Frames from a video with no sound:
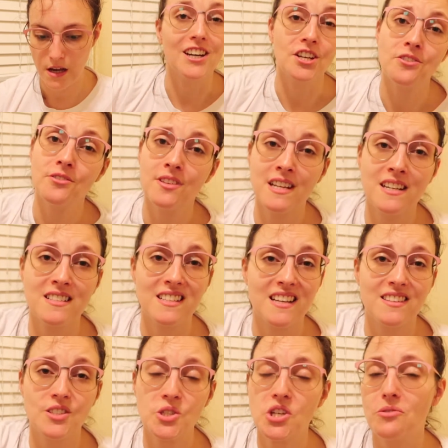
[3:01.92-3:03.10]
Another thing is
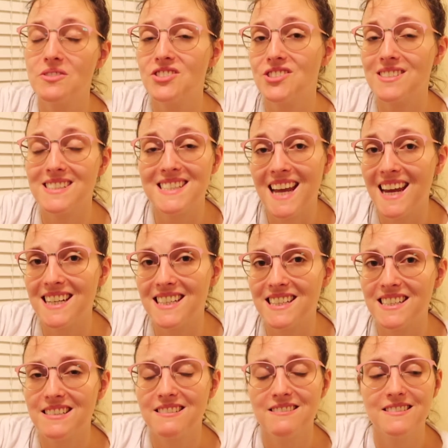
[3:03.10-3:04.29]
that the show is just
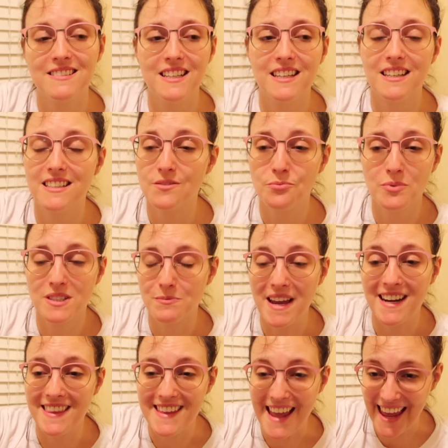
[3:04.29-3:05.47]
dated. It was
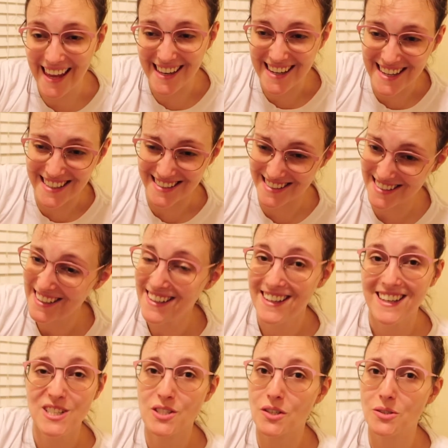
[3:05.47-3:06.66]
made in the 80s.
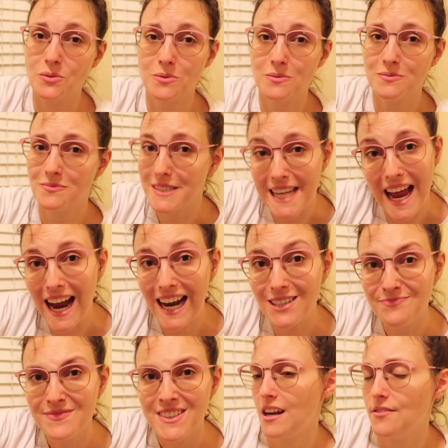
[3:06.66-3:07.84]
So yeah,
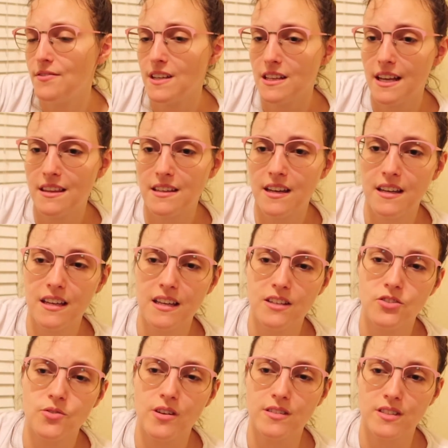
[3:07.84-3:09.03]
I feel like that
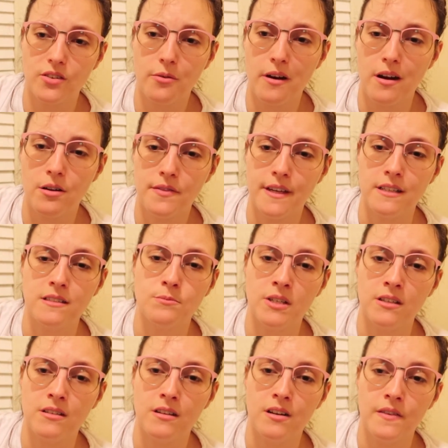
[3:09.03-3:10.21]
it draws a crowd that is a
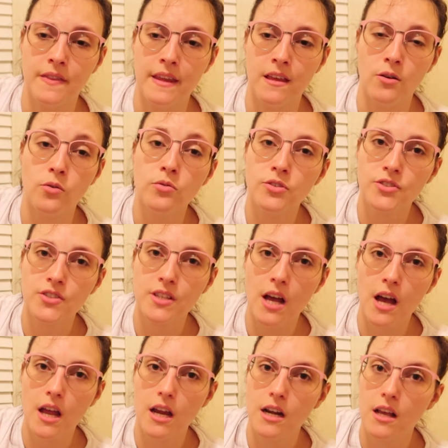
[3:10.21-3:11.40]
bit on the older
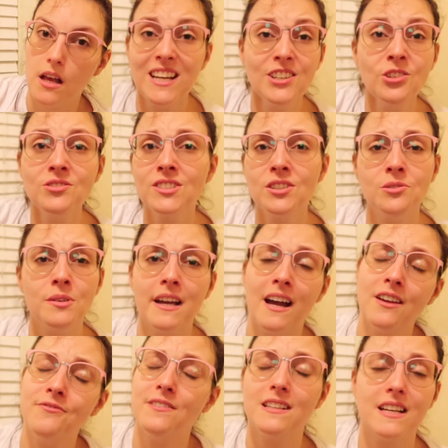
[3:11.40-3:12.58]
side. And also
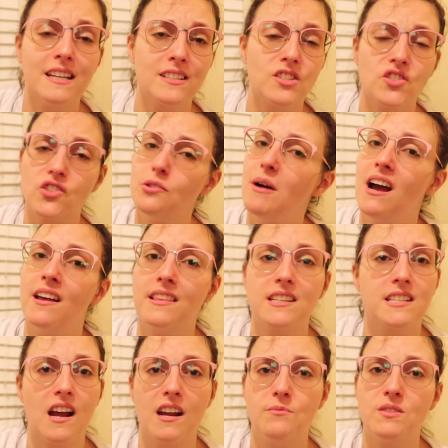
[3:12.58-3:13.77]
I feel like it's so behind the
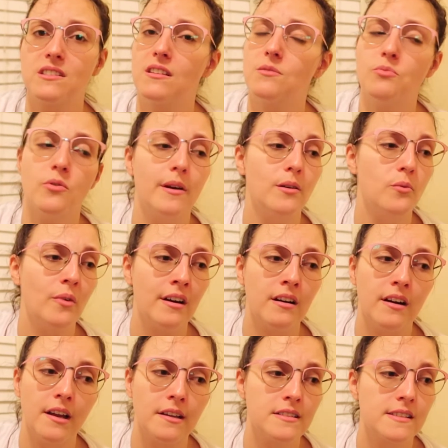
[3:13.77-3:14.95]
times to the point where
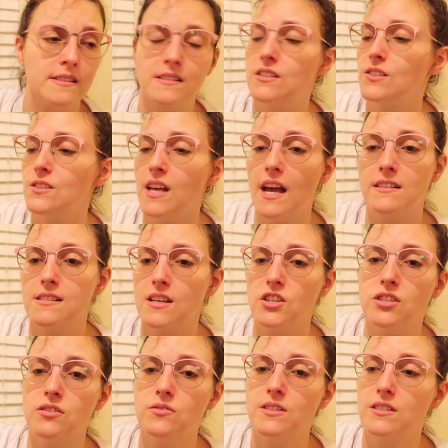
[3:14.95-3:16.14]
it still has
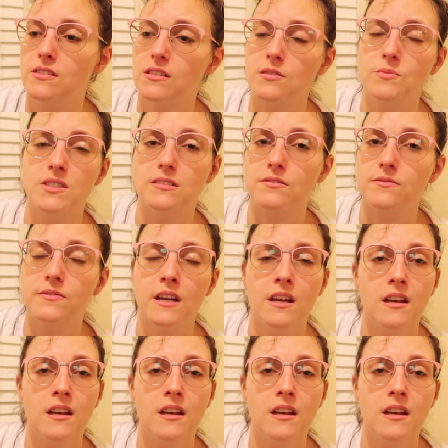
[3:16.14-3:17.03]
issues in terms of